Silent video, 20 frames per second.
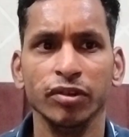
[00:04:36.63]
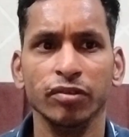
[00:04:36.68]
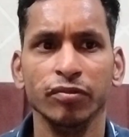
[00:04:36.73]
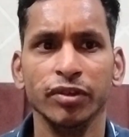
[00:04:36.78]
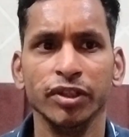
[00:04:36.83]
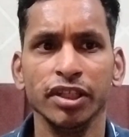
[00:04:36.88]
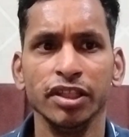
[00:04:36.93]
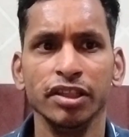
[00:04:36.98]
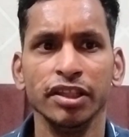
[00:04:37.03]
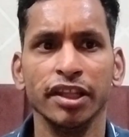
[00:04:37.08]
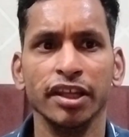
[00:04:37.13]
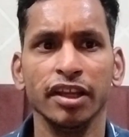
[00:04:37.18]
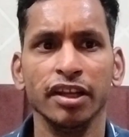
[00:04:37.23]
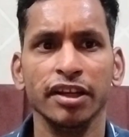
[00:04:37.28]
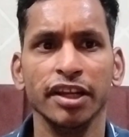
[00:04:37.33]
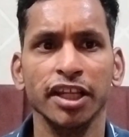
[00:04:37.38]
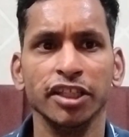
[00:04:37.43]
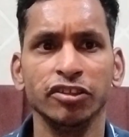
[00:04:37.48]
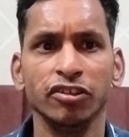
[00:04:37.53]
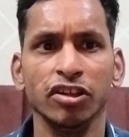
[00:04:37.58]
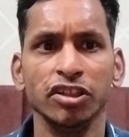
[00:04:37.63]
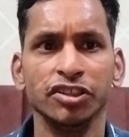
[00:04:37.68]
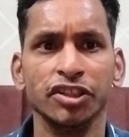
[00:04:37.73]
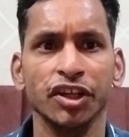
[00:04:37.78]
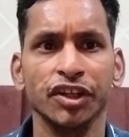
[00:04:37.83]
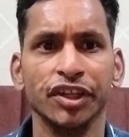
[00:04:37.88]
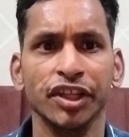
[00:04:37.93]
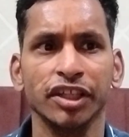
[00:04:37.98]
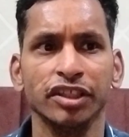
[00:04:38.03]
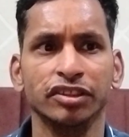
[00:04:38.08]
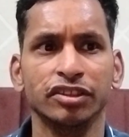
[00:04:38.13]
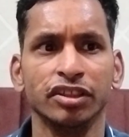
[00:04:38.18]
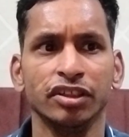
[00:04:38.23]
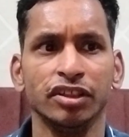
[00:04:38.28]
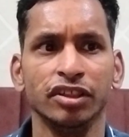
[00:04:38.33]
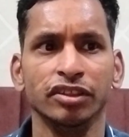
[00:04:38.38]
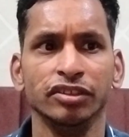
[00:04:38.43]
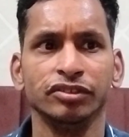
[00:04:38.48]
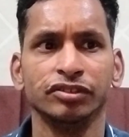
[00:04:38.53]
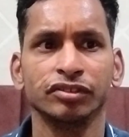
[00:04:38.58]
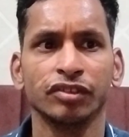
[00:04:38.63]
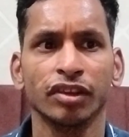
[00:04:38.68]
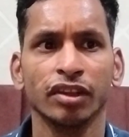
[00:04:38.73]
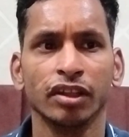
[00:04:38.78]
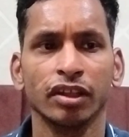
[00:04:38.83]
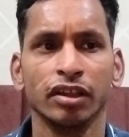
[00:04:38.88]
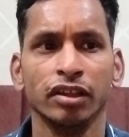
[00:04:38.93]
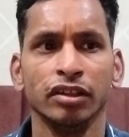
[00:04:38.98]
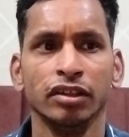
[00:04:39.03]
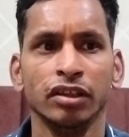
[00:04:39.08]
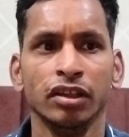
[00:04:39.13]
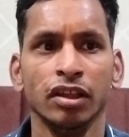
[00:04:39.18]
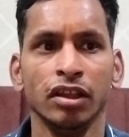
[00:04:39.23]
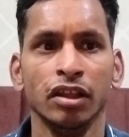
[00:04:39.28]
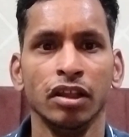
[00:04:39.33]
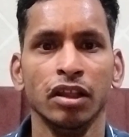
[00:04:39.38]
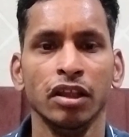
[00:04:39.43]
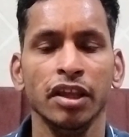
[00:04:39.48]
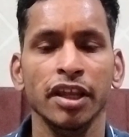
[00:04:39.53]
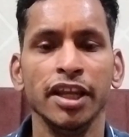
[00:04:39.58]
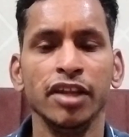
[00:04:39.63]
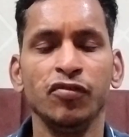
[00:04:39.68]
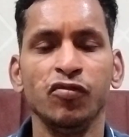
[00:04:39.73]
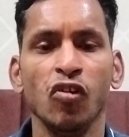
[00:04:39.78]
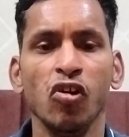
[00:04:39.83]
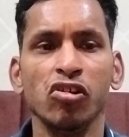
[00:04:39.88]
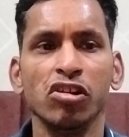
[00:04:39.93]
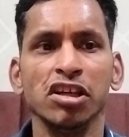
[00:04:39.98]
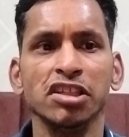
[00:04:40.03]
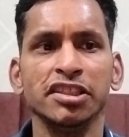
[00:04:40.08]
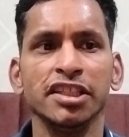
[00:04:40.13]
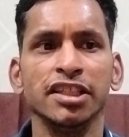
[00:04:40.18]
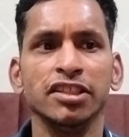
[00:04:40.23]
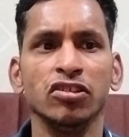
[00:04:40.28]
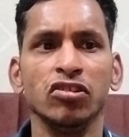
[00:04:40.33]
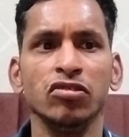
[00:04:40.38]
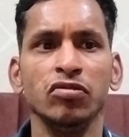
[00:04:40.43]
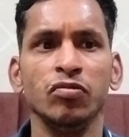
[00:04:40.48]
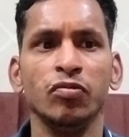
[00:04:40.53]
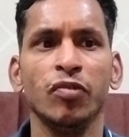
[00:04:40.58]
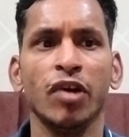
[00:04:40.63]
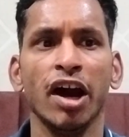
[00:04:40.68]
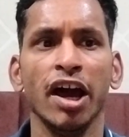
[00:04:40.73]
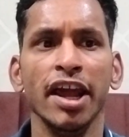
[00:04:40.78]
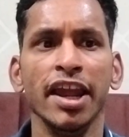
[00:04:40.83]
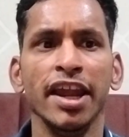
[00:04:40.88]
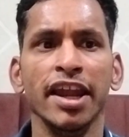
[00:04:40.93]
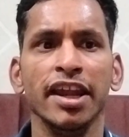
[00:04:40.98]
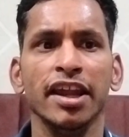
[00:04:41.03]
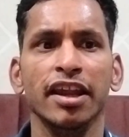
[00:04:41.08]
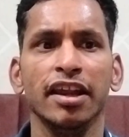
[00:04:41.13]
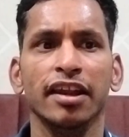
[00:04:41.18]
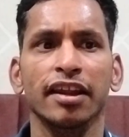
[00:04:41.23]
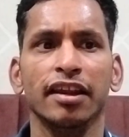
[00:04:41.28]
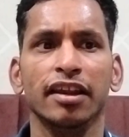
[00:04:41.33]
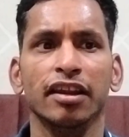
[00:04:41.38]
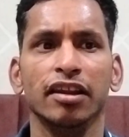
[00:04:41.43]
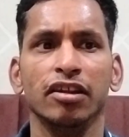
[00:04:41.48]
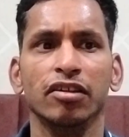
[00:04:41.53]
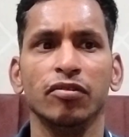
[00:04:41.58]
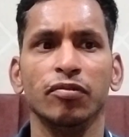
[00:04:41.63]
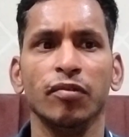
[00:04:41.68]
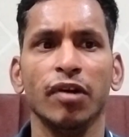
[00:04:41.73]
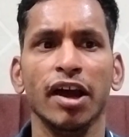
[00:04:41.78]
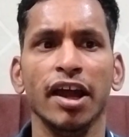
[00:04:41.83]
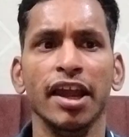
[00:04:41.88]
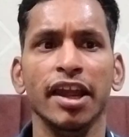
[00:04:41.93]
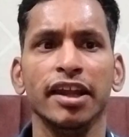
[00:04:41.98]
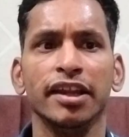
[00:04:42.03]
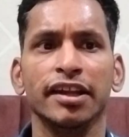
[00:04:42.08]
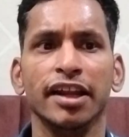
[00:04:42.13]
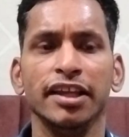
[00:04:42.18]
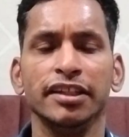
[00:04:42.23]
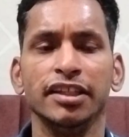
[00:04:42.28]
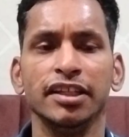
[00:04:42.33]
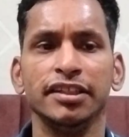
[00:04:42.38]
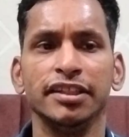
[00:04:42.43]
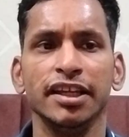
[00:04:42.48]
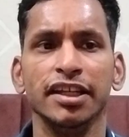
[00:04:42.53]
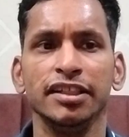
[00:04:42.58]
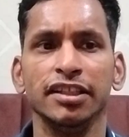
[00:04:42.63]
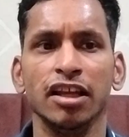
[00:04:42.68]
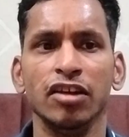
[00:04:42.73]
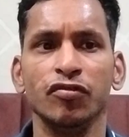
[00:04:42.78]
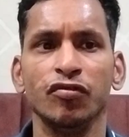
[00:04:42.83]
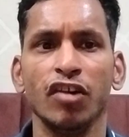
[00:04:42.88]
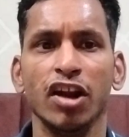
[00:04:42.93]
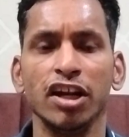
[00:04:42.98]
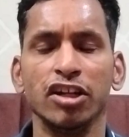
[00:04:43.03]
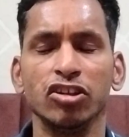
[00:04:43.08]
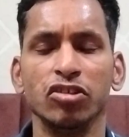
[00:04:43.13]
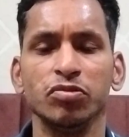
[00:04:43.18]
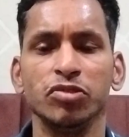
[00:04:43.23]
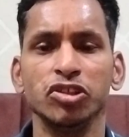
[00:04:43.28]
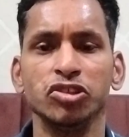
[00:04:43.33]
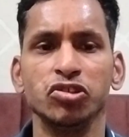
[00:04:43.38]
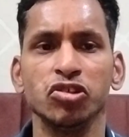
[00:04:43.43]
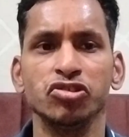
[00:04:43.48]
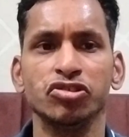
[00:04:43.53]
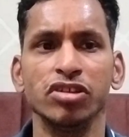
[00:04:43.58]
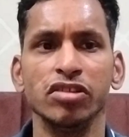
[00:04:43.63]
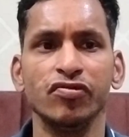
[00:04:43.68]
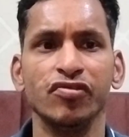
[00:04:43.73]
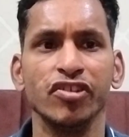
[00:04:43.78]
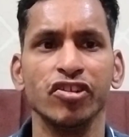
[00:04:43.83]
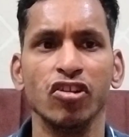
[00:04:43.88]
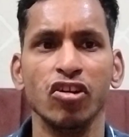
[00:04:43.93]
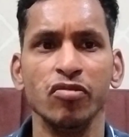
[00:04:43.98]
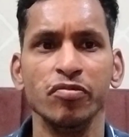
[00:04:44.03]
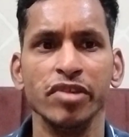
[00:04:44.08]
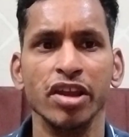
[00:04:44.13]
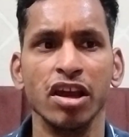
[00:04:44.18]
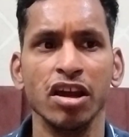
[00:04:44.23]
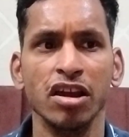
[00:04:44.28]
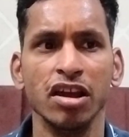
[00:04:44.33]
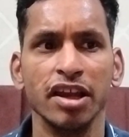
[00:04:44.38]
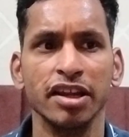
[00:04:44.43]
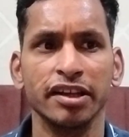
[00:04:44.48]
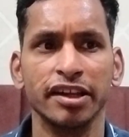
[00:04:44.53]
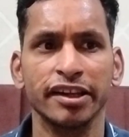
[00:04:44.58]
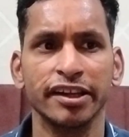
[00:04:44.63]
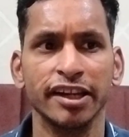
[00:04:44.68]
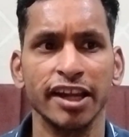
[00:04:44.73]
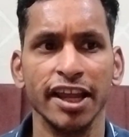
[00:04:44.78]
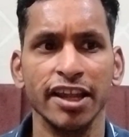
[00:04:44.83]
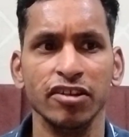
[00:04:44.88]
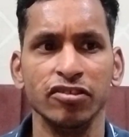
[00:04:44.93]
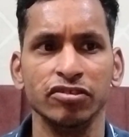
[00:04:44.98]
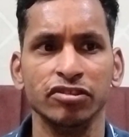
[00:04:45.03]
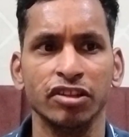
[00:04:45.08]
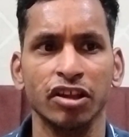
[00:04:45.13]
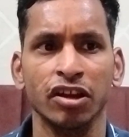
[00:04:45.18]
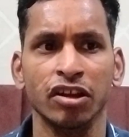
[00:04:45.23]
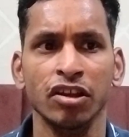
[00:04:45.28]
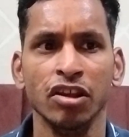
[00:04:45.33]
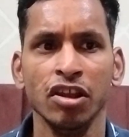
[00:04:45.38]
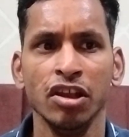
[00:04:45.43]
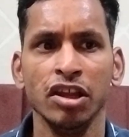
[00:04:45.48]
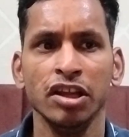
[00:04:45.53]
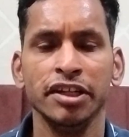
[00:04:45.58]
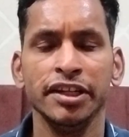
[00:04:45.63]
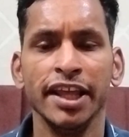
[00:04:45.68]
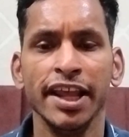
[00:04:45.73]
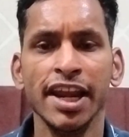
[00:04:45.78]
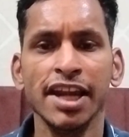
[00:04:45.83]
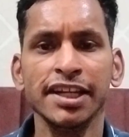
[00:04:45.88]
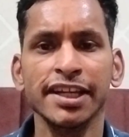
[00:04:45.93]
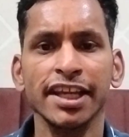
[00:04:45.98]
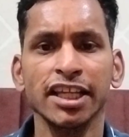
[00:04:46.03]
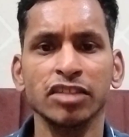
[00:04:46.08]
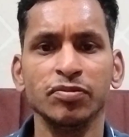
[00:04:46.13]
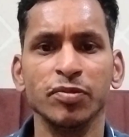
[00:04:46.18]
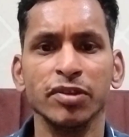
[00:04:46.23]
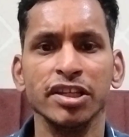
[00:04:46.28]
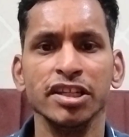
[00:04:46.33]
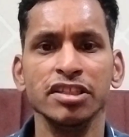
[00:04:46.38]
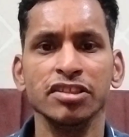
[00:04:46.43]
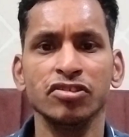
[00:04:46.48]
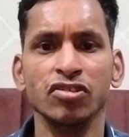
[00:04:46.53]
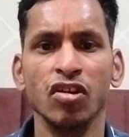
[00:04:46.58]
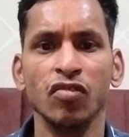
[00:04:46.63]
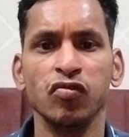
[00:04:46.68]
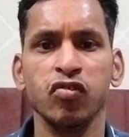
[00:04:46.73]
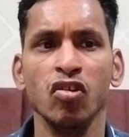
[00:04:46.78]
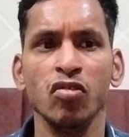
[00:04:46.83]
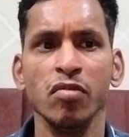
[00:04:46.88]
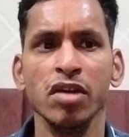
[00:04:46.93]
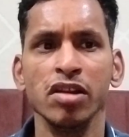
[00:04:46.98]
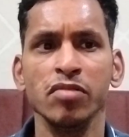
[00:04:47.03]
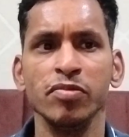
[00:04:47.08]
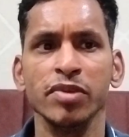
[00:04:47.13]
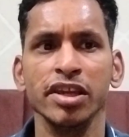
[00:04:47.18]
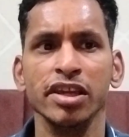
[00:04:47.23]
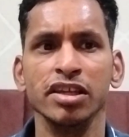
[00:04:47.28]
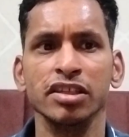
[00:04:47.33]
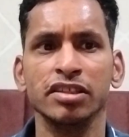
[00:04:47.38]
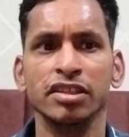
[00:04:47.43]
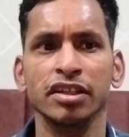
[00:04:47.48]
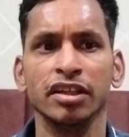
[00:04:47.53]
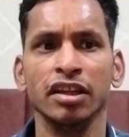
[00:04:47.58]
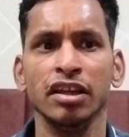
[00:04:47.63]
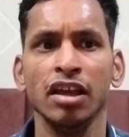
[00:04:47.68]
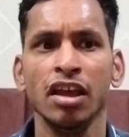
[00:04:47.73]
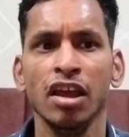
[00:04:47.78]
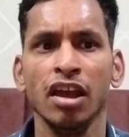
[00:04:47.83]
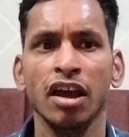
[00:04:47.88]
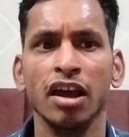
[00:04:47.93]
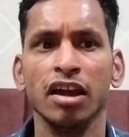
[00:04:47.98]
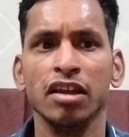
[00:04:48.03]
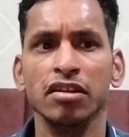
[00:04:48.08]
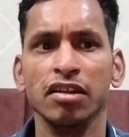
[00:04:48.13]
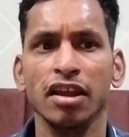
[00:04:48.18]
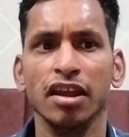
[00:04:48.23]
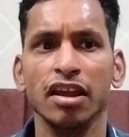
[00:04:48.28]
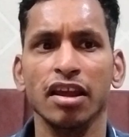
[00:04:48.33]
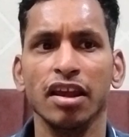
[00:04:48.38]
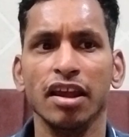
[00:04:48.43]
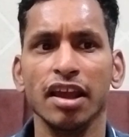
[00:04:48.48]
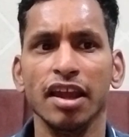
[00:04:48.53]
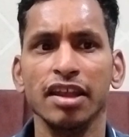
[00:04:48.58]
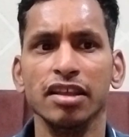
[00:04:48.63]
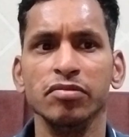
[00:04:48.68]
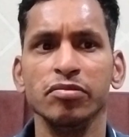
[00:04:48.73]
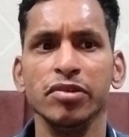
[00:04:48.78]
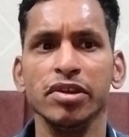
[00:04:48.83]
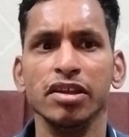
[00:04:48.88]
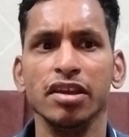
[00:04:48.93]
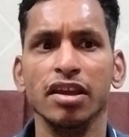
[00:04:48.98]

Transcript: within their natural settings. It focuses on why rather than the what of the social phenomena and rely on the direct experience of human beings as